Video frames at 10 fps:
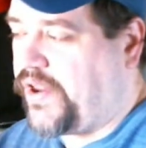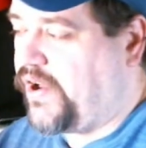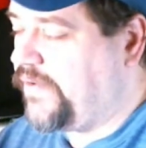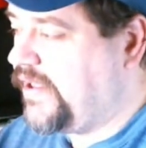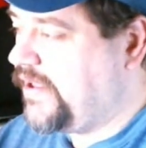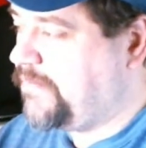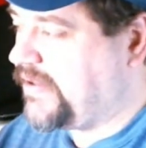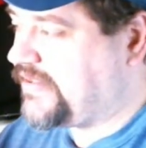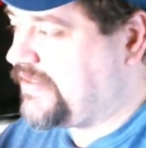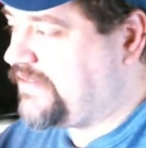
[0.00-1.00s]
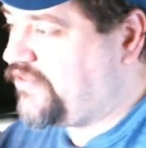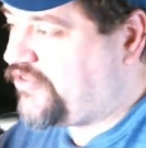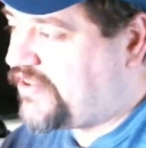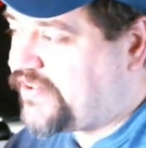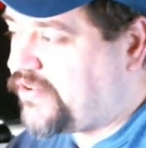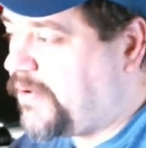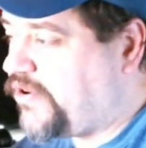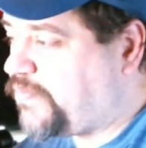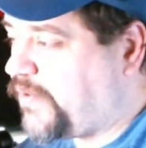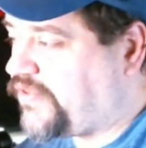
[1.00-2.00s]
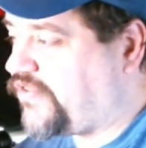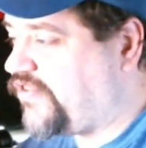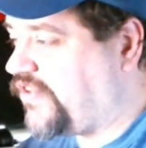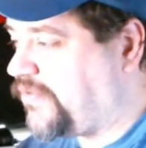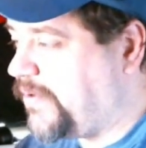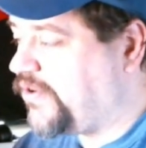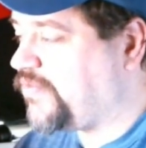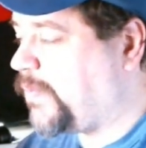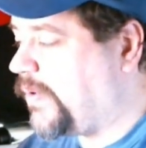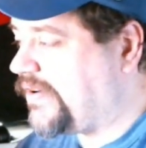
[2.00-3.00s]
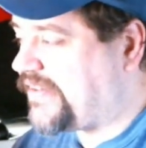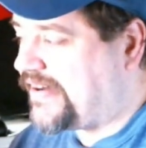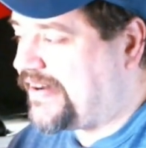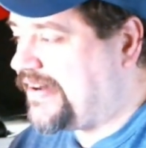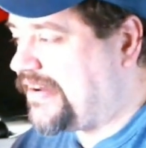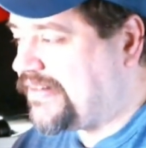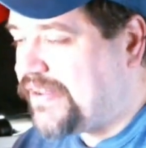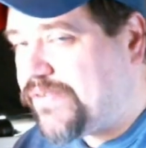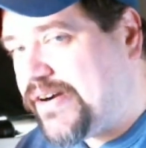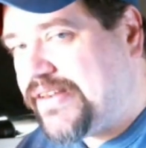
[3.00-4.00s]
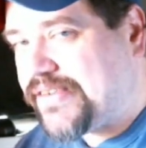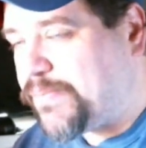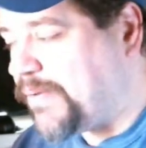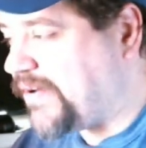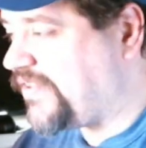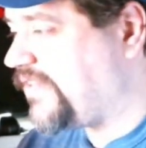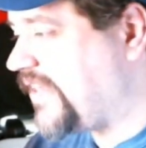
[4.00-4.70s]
you know, but Schnitzer Motorsports is Schnitzer Motorsports, and their livery is pretty much the